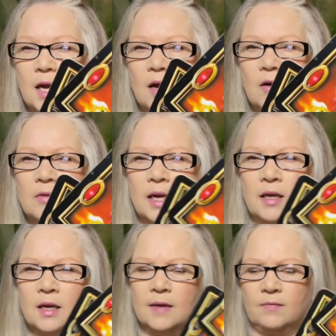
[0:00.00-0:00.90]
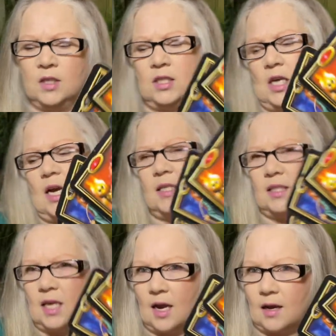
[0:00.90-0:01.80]
how like this guy's
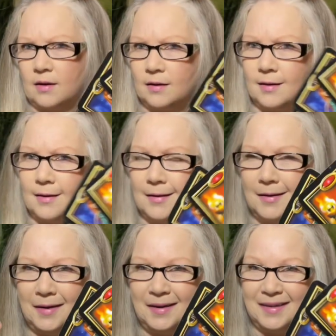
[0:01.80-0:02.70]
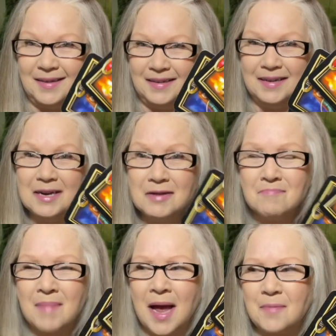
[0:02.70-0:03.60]
like
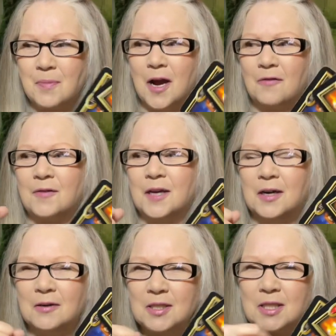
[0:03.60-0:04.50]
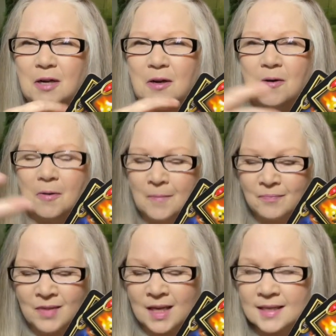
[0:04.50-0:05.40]
mad buff, you know? So
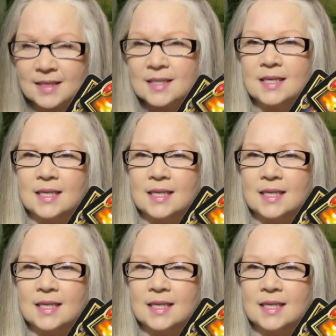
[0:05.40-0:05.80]
he doesn't